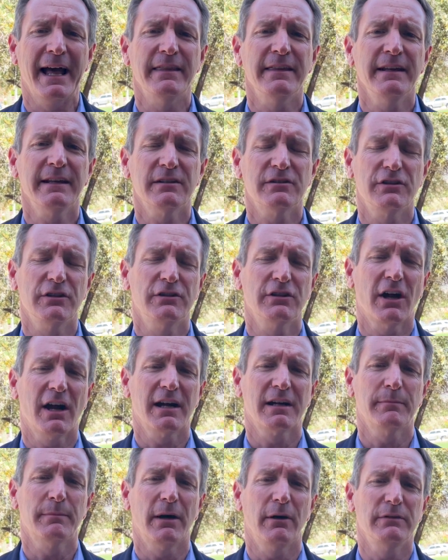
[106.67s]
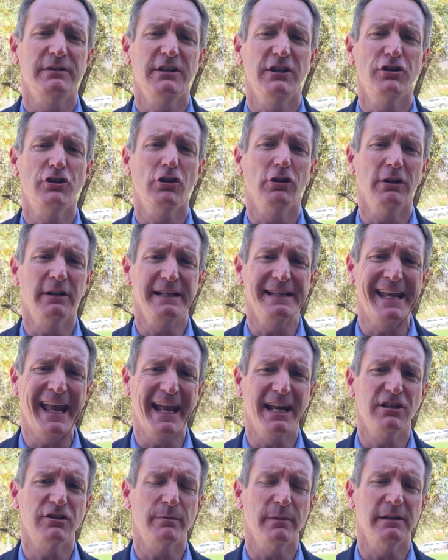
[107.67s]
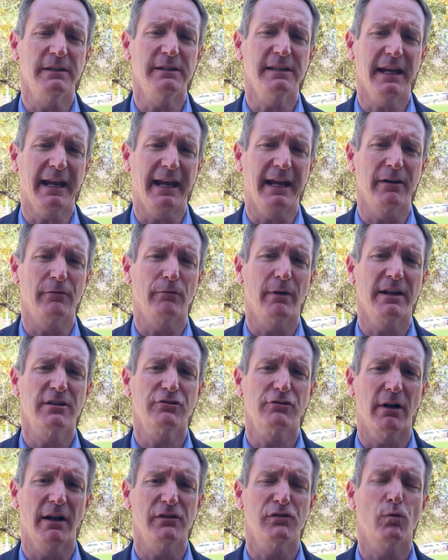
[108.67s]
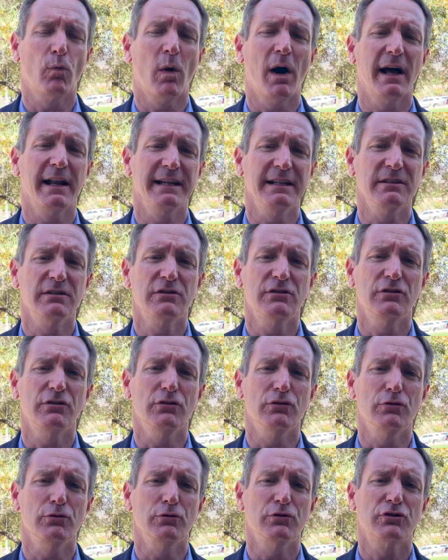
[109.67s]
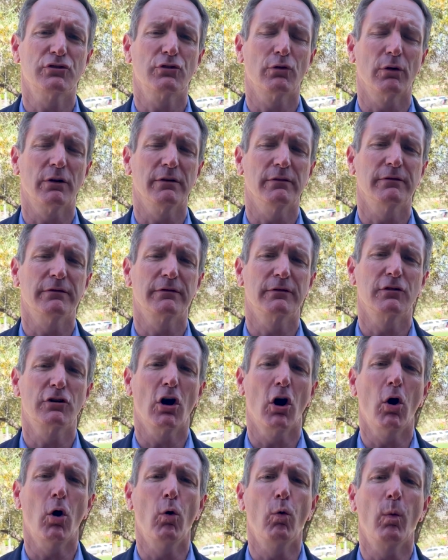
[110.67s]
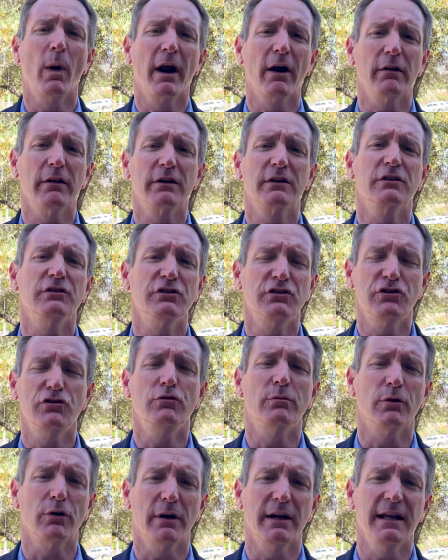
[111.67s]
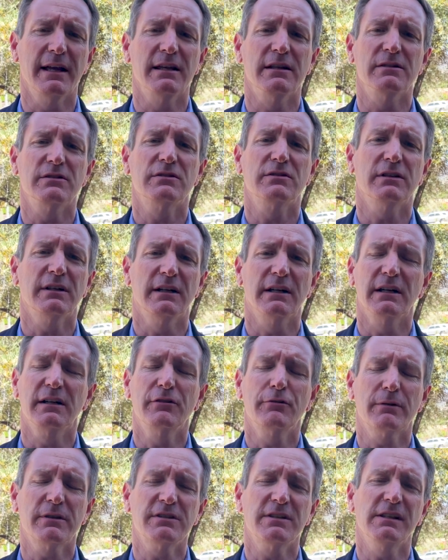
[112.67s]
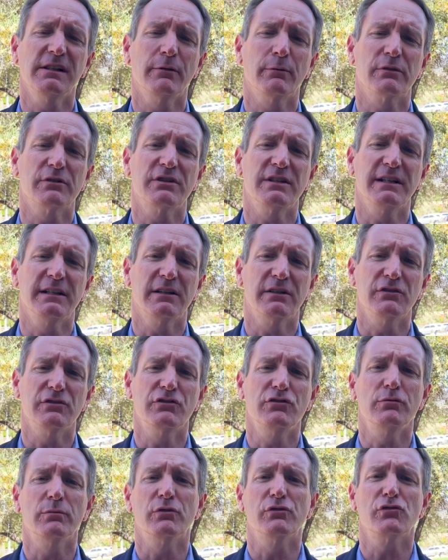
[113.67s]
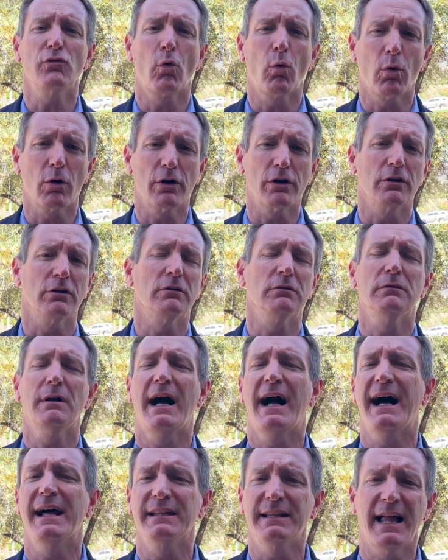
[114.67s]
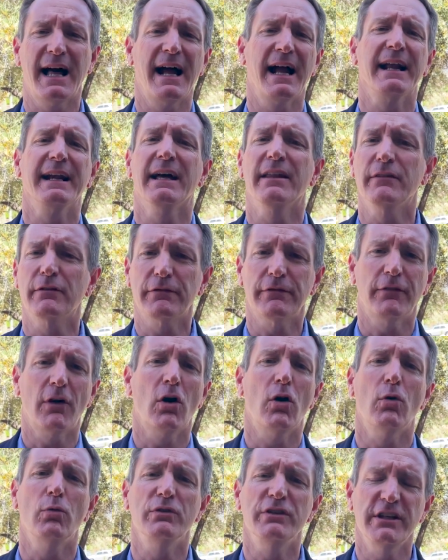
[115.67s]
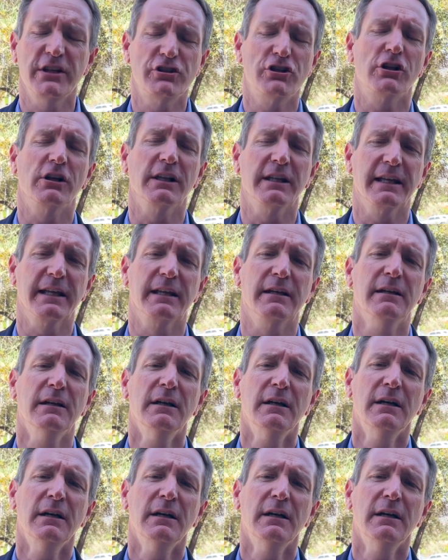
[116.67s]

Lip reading: I think as you talk about digital engagement and restaurants wanting to sort of go where the consumer is, increasingly we're seeing consumers order online on their phone digitally.